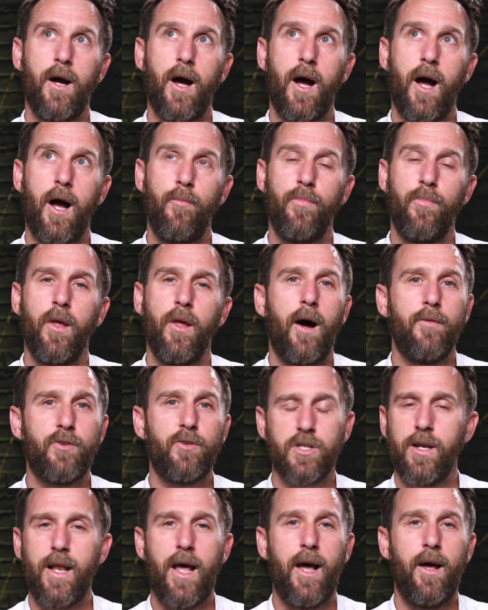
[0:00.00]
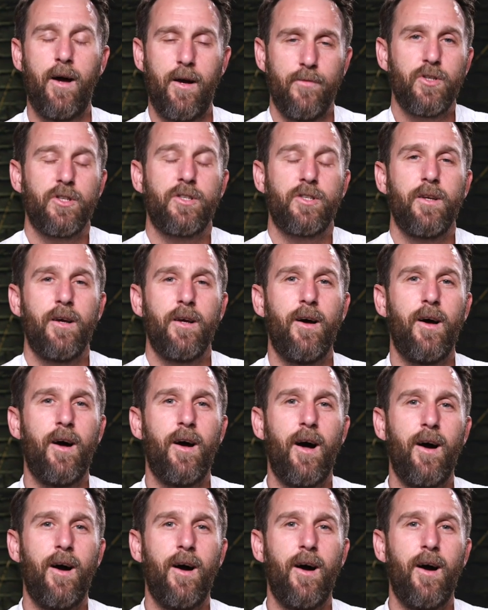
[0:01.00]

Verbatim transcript: Um, I've just la- I've just